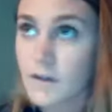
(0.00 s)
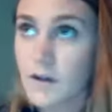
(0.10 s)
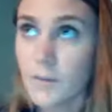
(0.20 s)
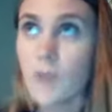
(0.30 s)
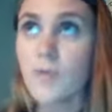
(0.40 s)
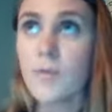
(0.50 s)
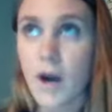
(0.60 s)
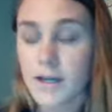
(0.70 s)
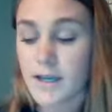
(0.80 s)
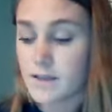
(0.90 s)
a mobile
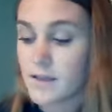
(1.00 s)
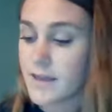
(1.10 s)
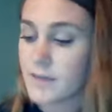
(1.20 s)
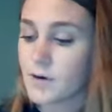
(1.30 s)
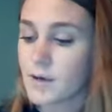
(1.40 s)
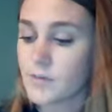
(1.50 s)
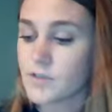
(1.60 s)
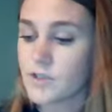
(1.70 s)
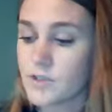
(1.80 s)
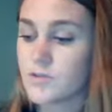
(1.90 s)
market that they were
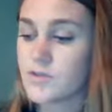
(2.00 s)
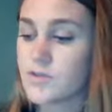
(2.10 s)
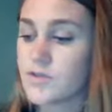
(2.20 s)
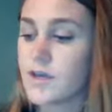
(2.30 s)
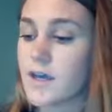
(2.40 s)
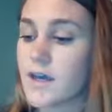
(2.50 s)
able to use